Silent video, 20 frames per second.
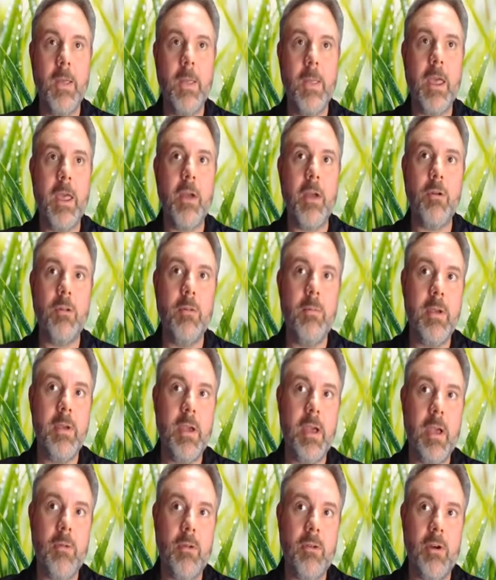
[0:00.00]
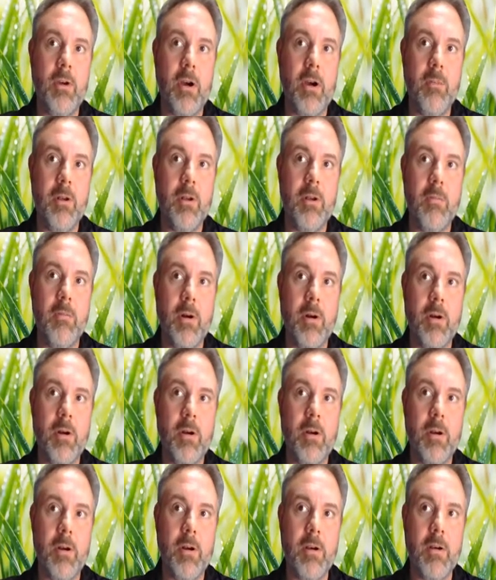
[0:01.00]
They really became the dominant
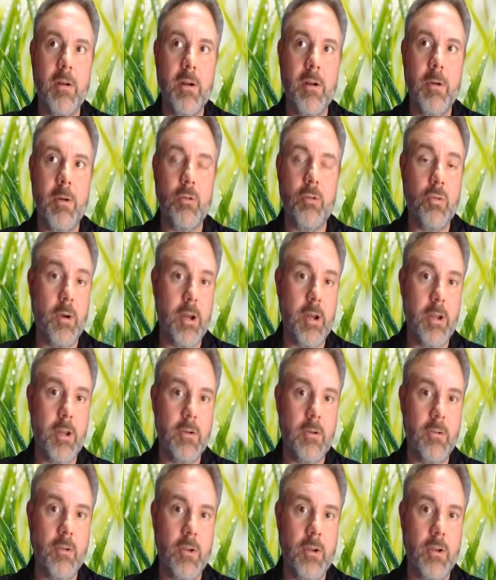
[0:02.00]
marker about 20 years